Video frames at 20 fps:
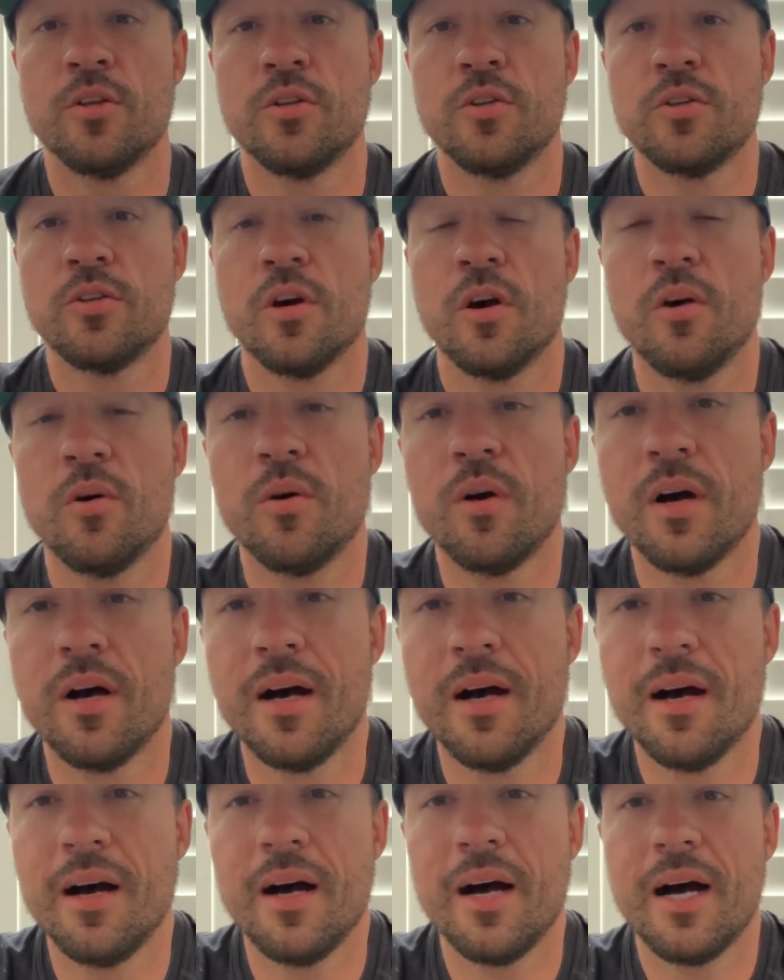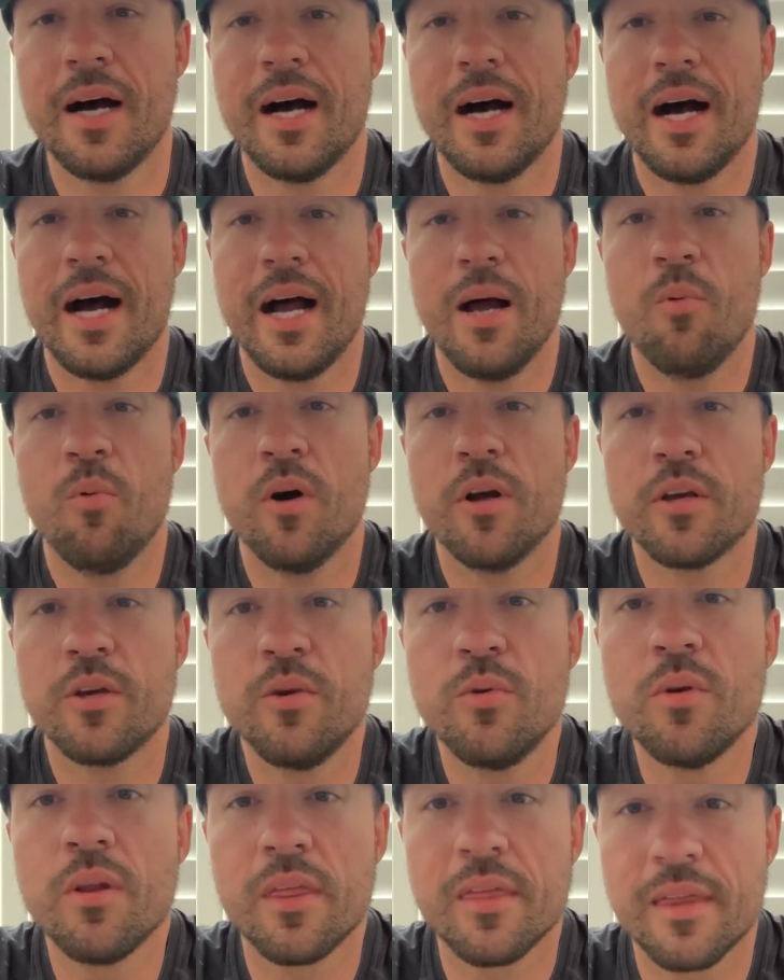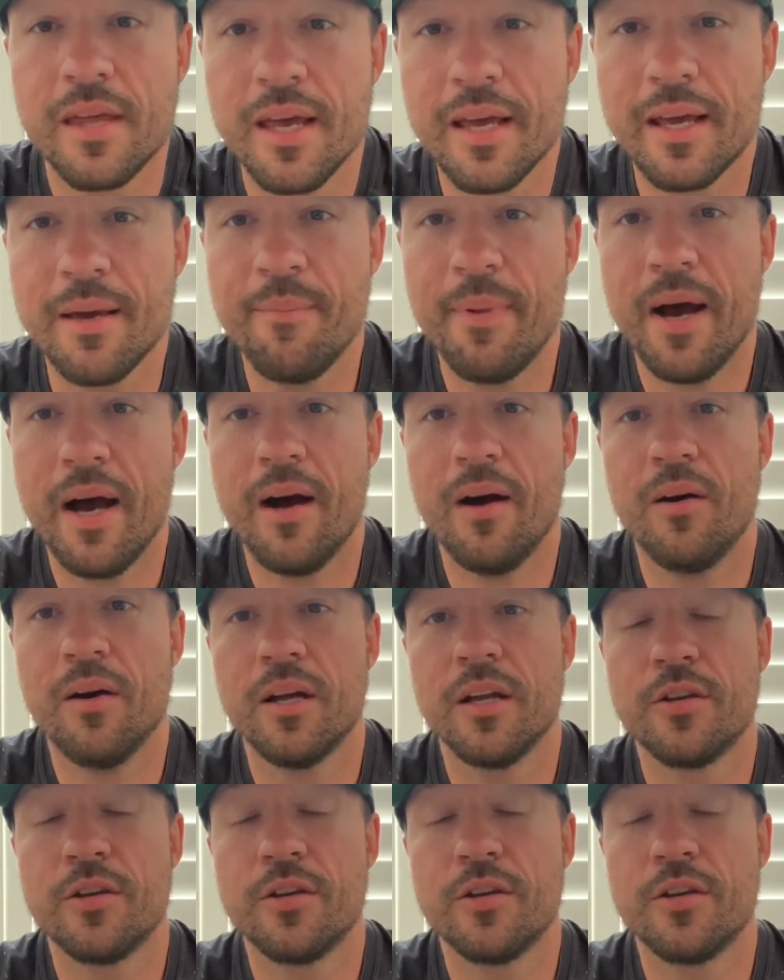So I want you to think about